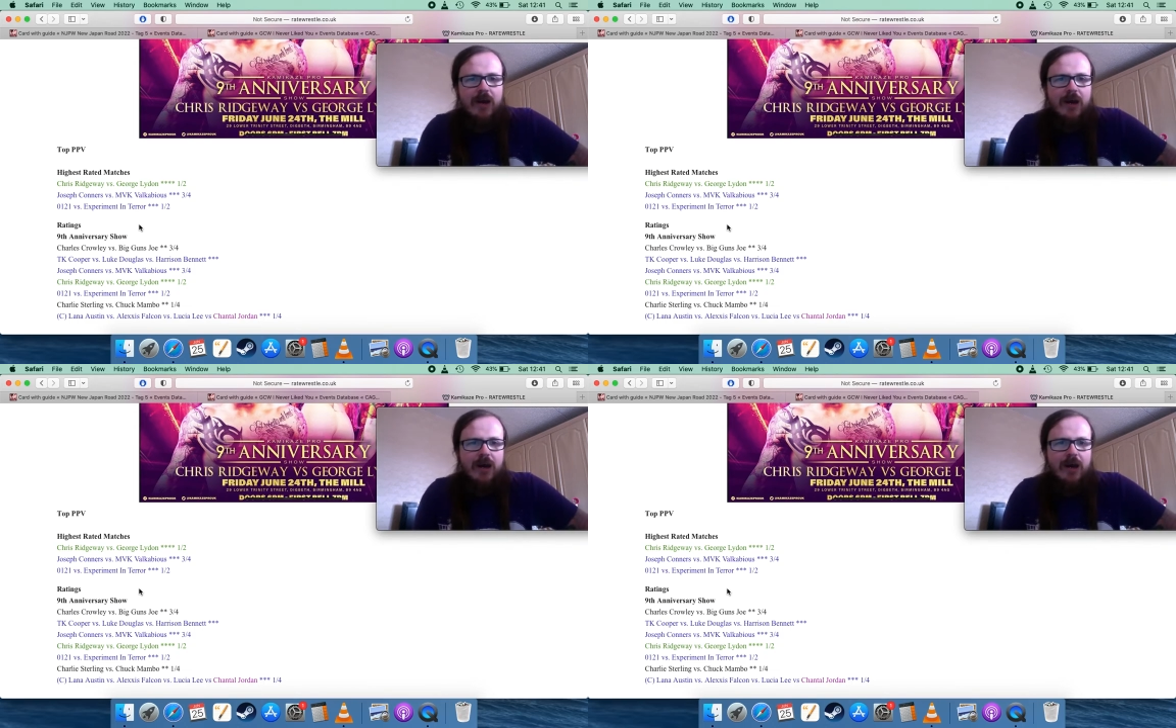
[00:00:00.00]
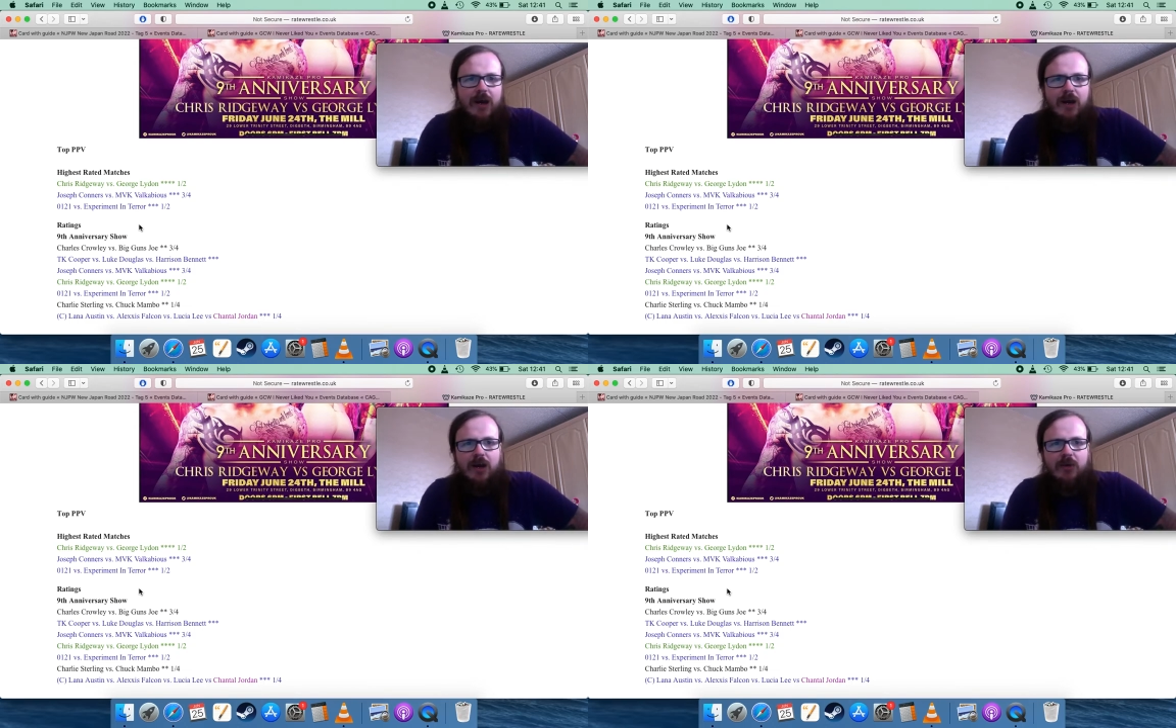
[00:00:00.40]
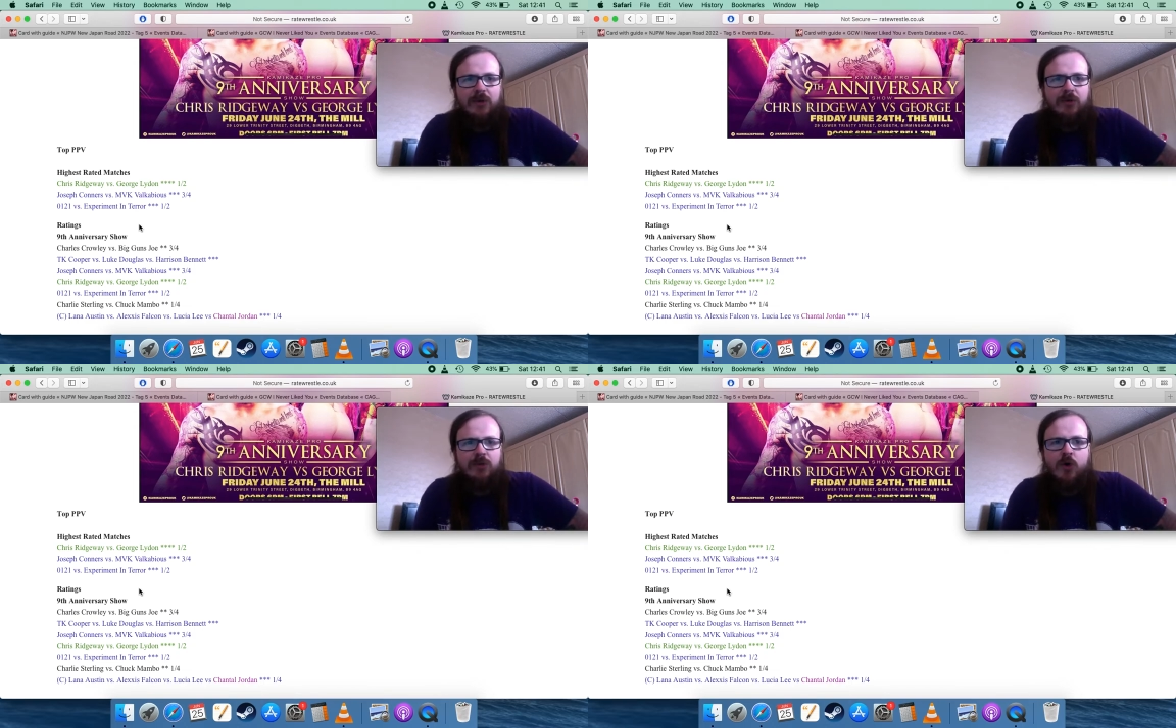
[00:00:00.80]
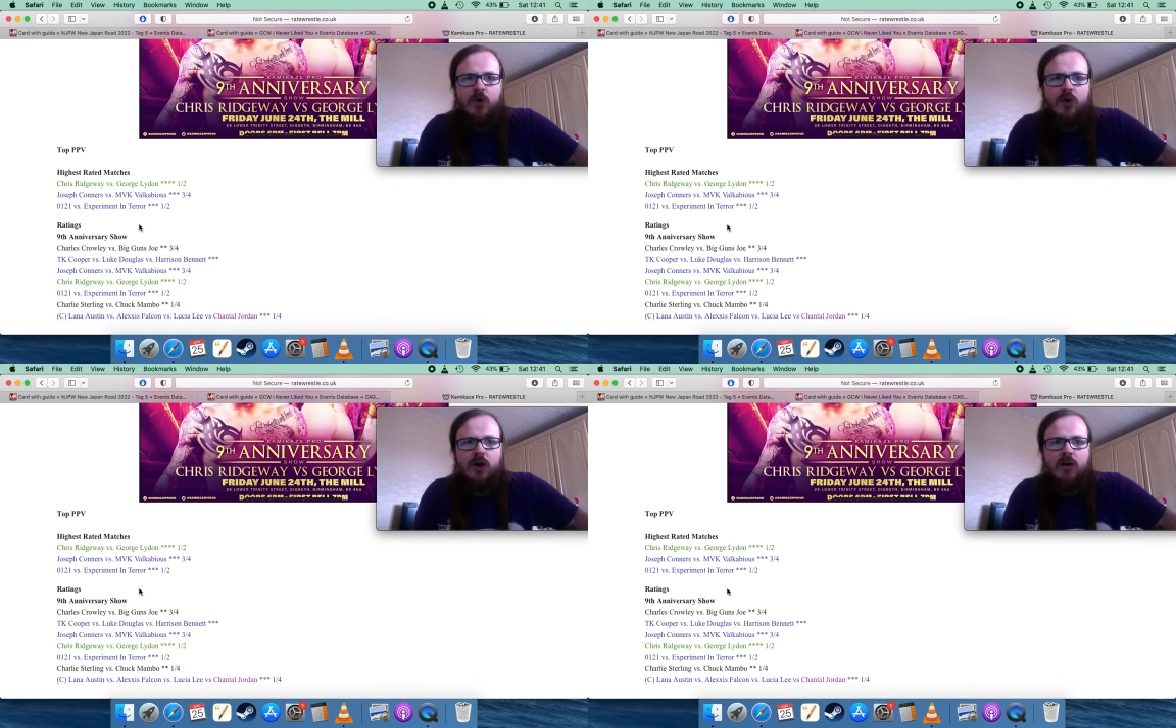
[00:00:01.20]
It was
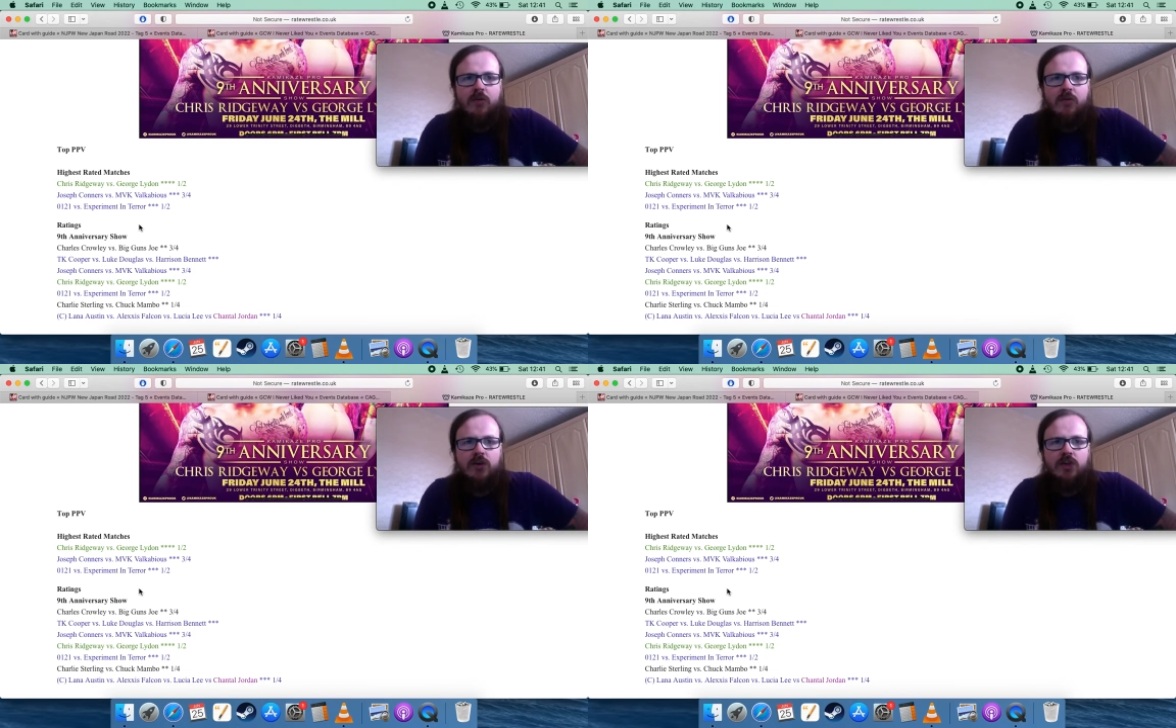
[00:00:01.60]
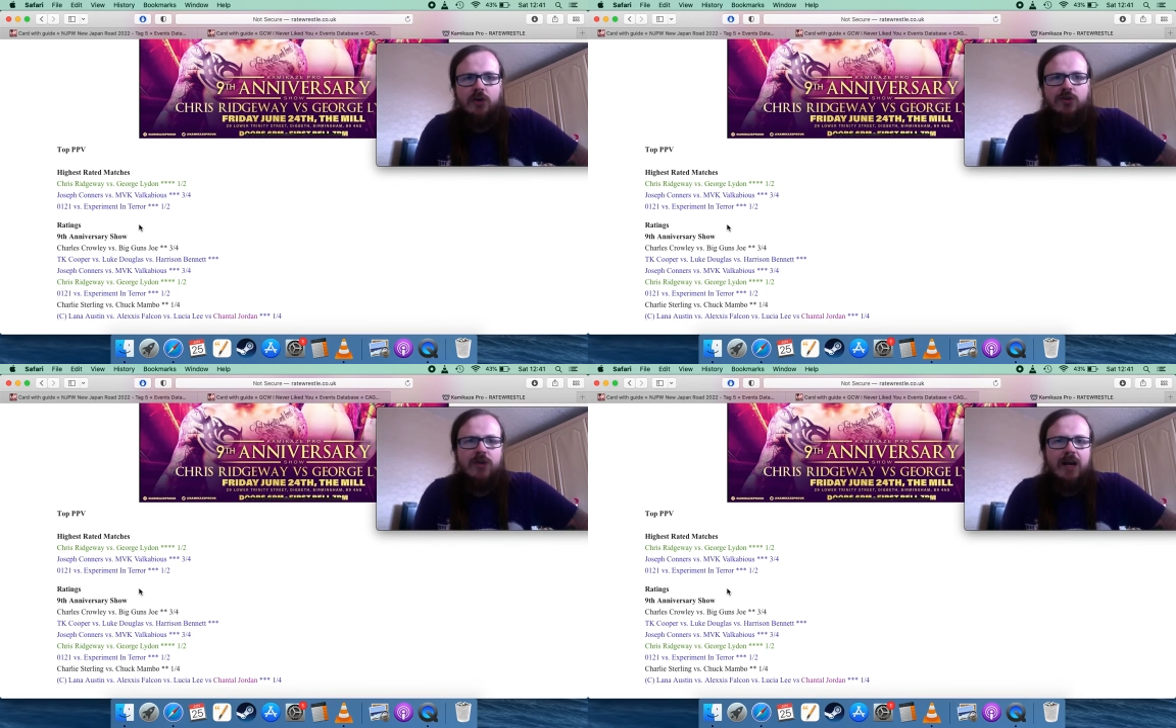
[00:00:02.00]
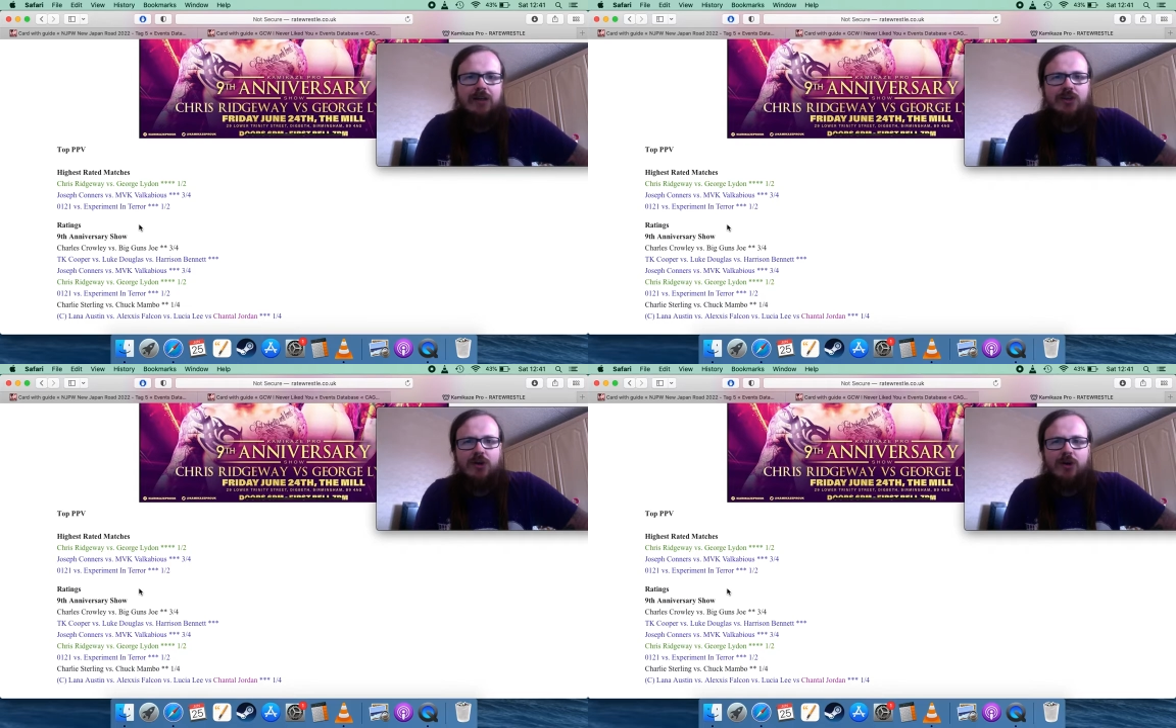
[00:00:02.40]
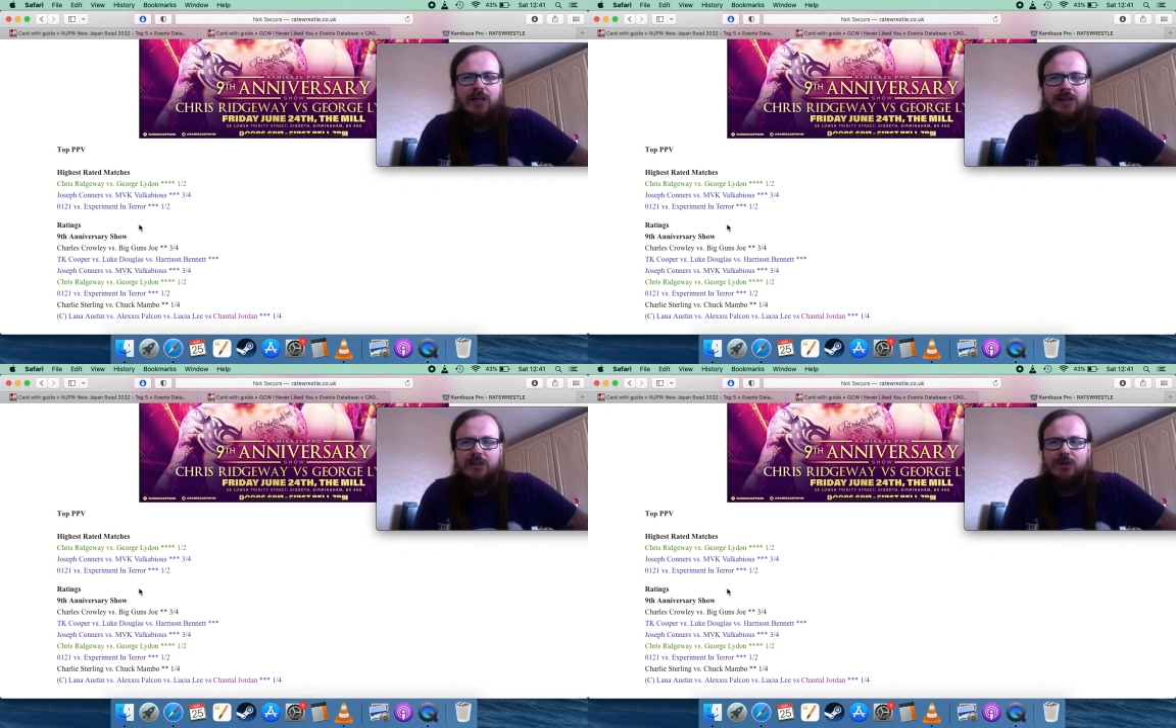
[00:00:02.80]
more of Charles Crowley
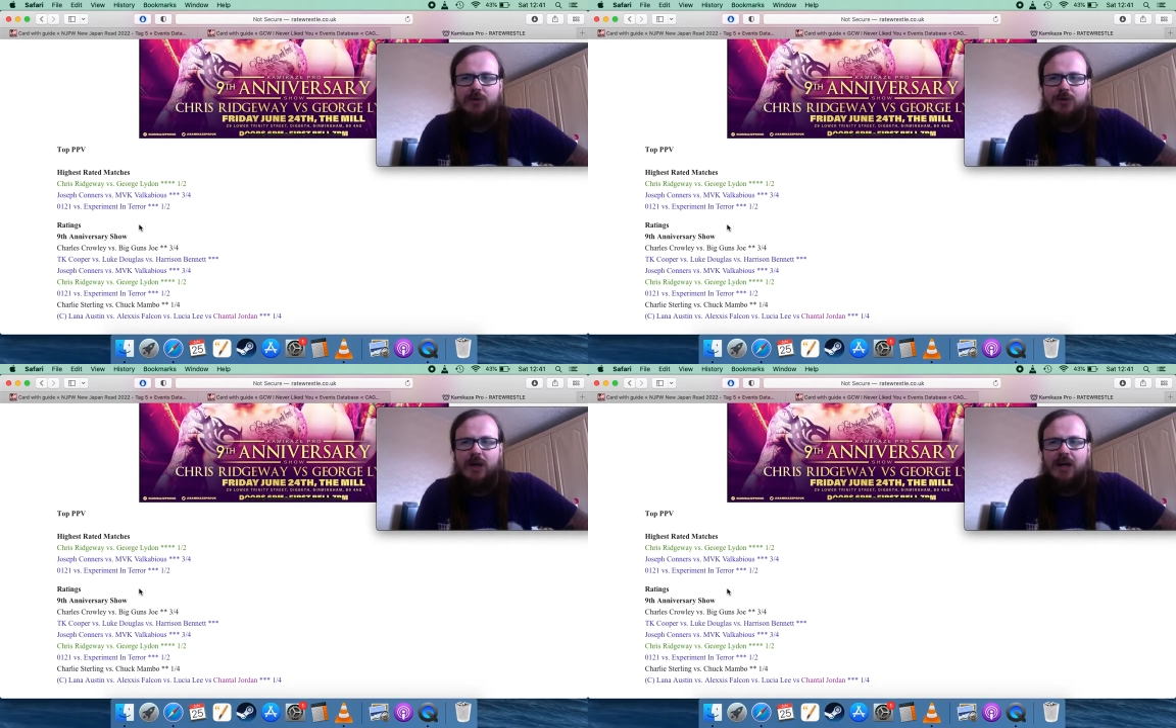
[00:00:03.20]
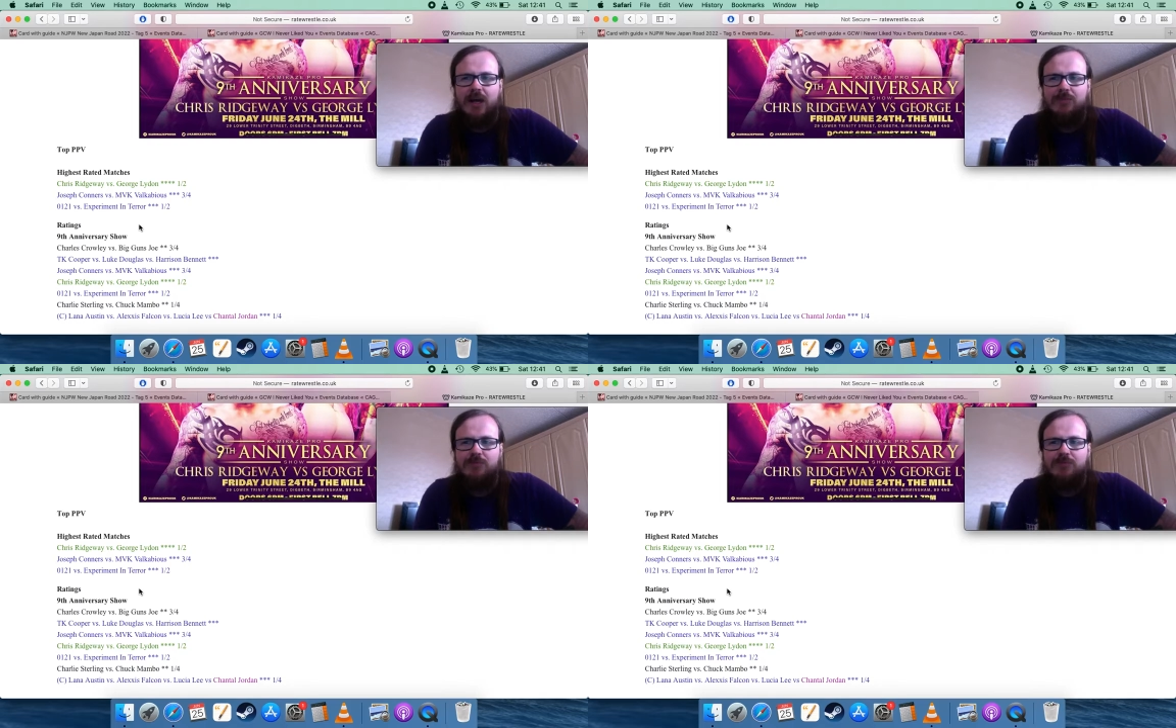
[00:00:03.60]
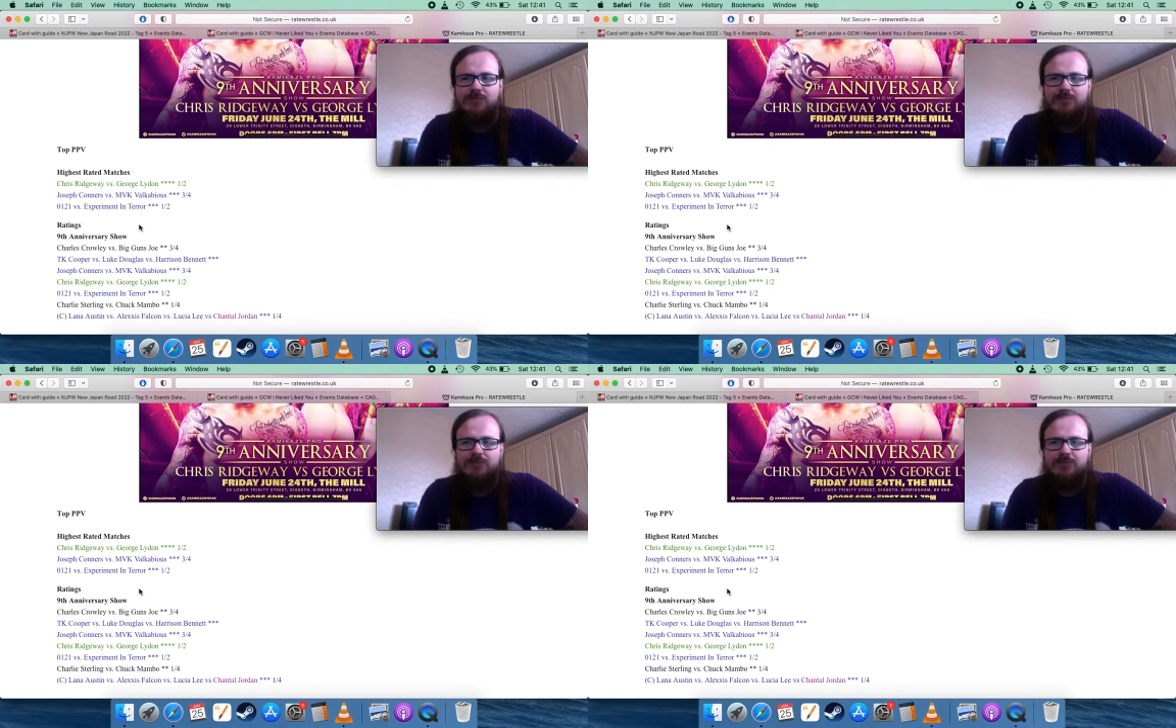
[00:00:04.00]
trying to